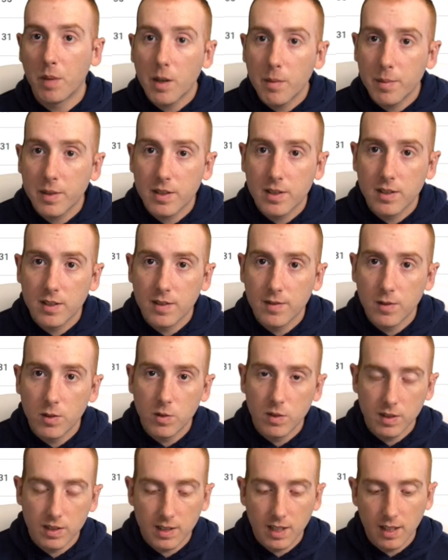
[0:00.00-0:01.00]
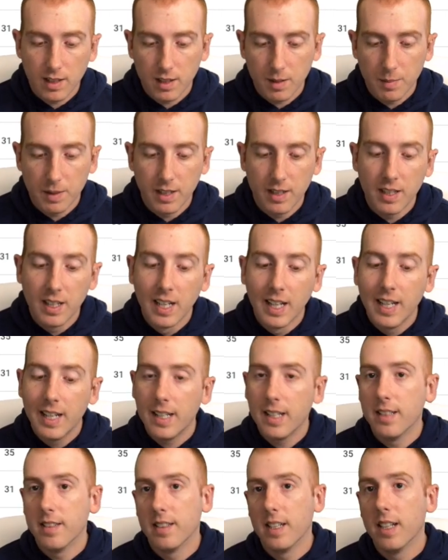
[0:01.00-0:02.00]
purposes of using Scan Unlimited
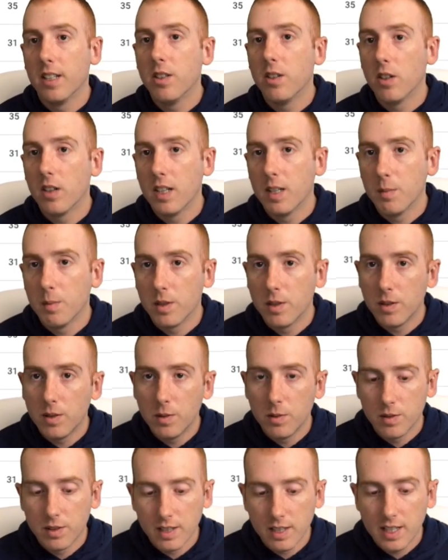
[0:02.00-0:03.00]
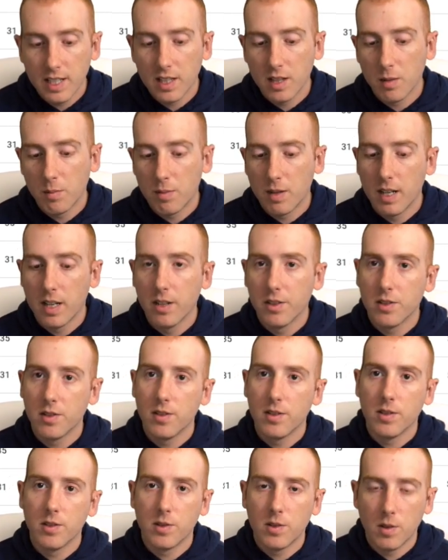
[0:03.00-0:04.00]
is that you're able to use it in the
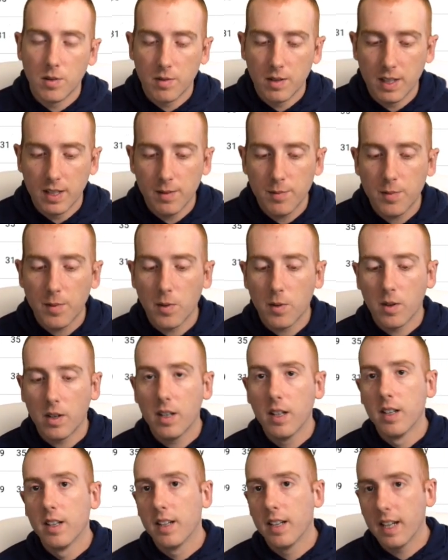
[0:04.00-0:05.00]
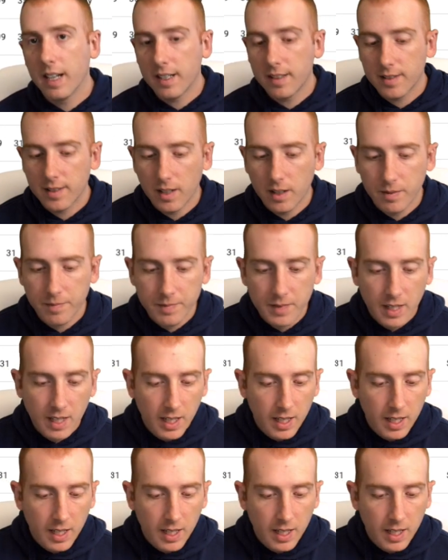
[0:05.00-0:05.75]
browser. There's no need for Excel.